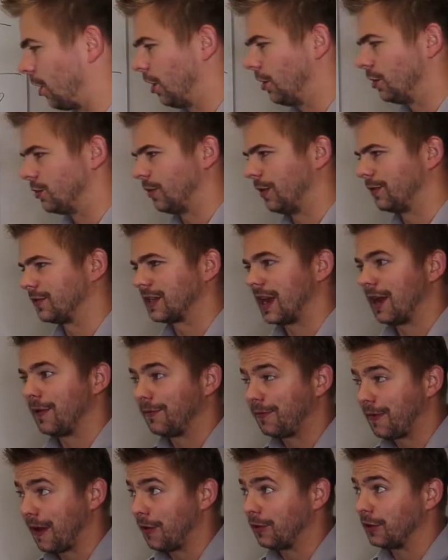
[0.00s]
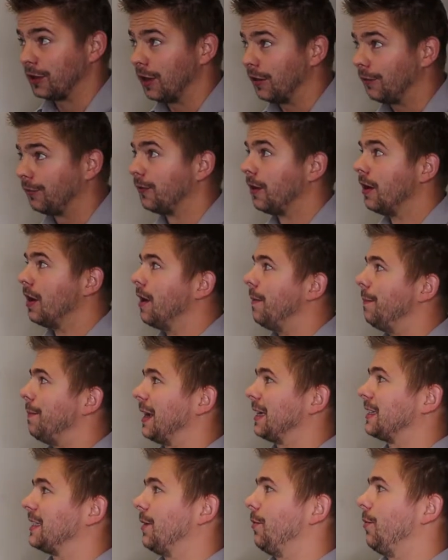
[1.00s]
close with sound fair enough,
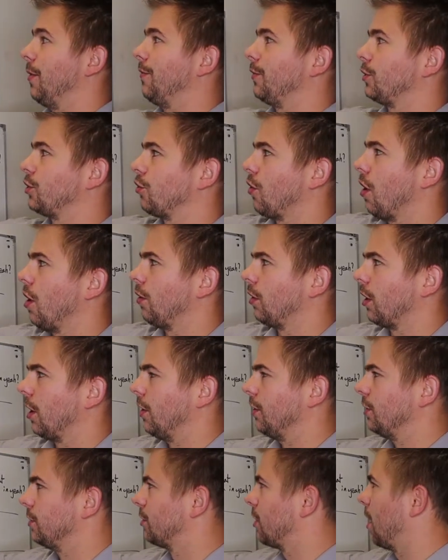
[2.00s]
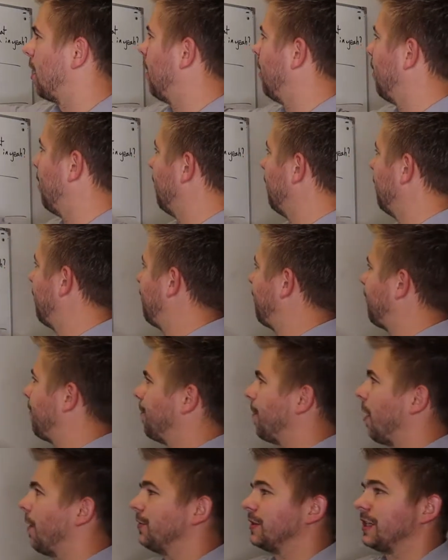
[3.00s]
mixed in with a trial close
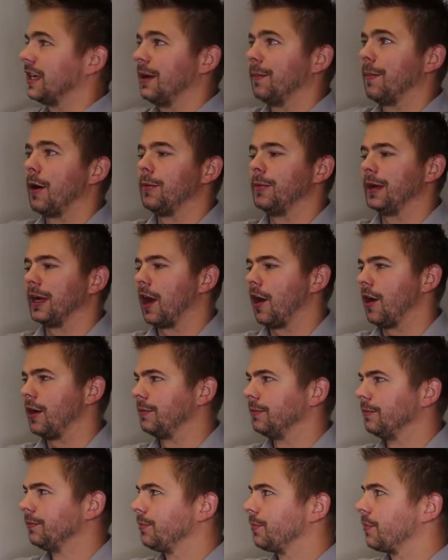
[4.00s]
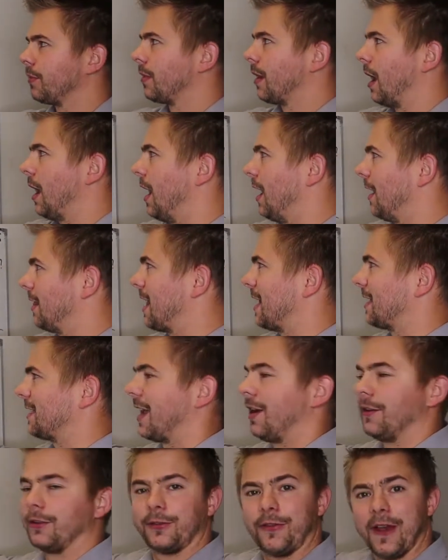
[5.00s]
of obviously you might be going, uh, that
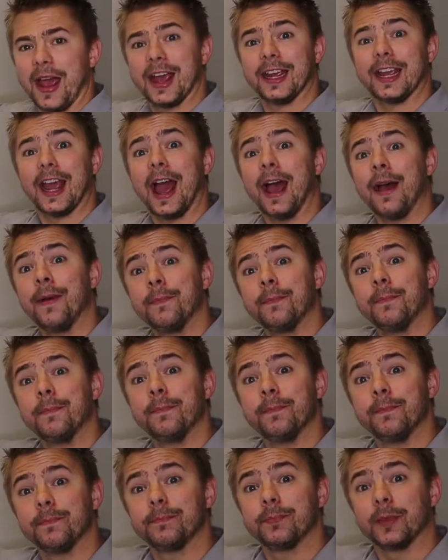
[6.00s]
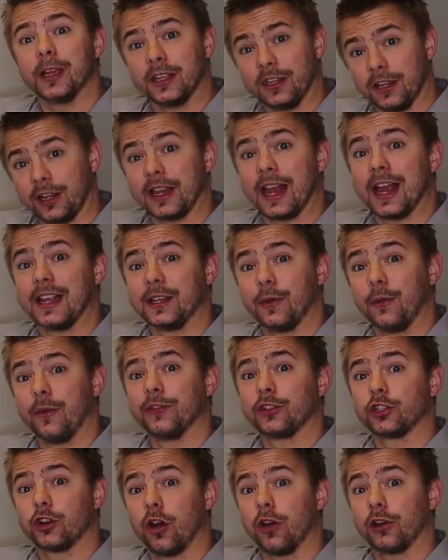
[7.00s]
sounds fair, yeah? and you can end it
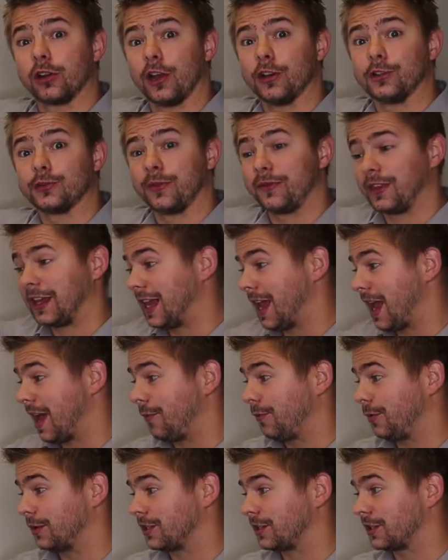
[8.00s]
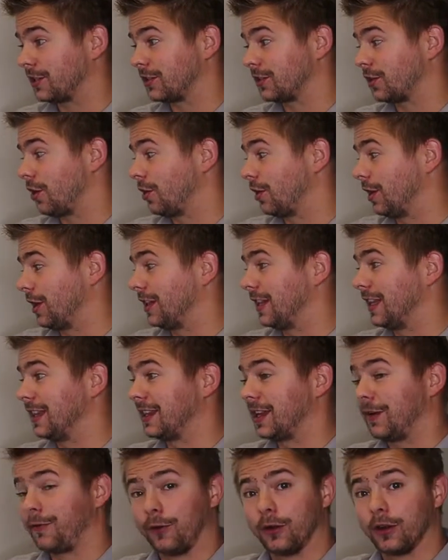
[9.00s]
with a trial close with a yeah, which is a silent and
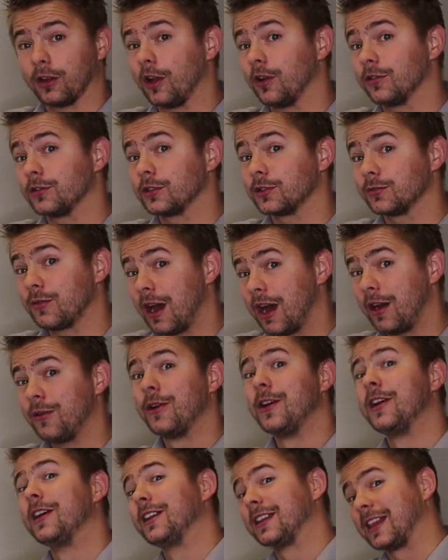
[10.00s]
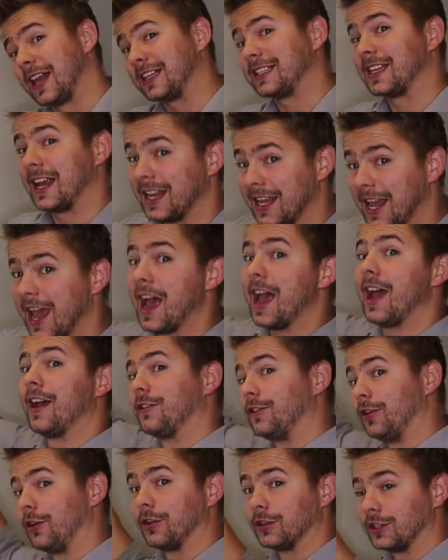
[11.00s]
indifferent close as well. They say
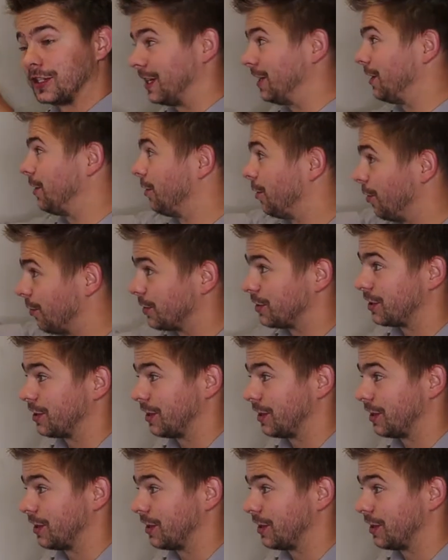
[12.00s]
yeah, you continue, you